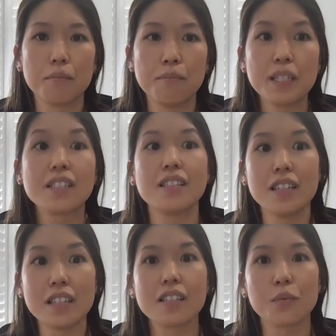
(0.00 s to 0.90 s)

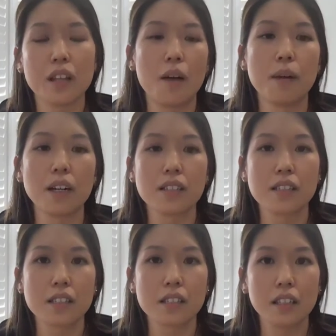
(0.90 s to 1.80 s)
business amongst,